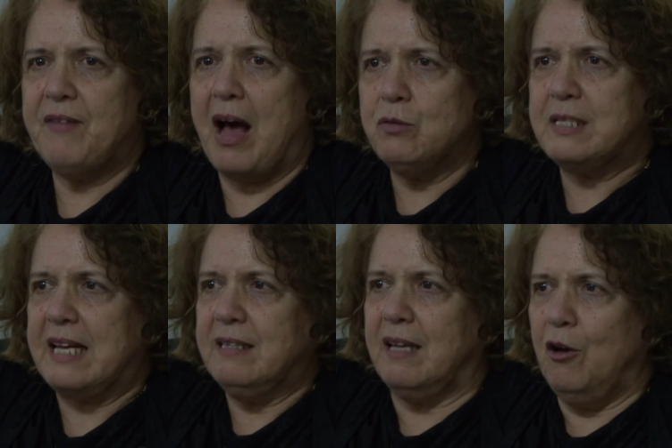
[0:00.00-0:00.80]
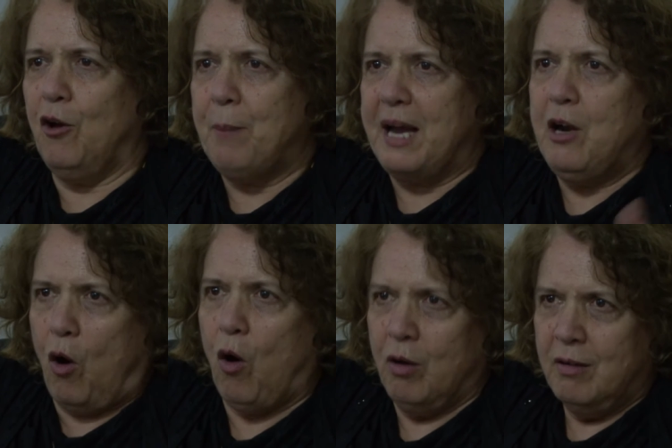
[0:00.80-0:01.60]
So they live outside the
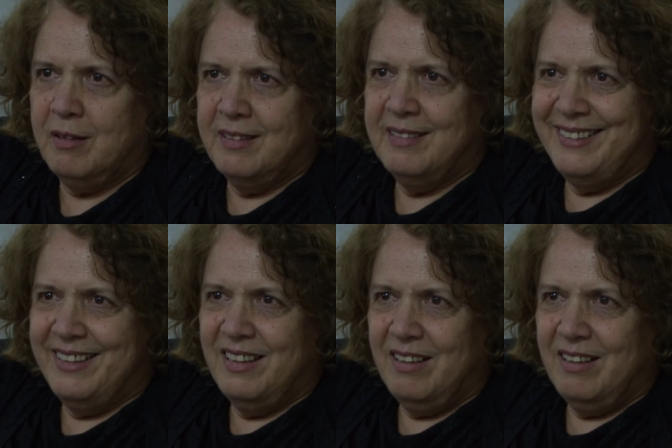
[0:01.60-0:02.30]
law by law,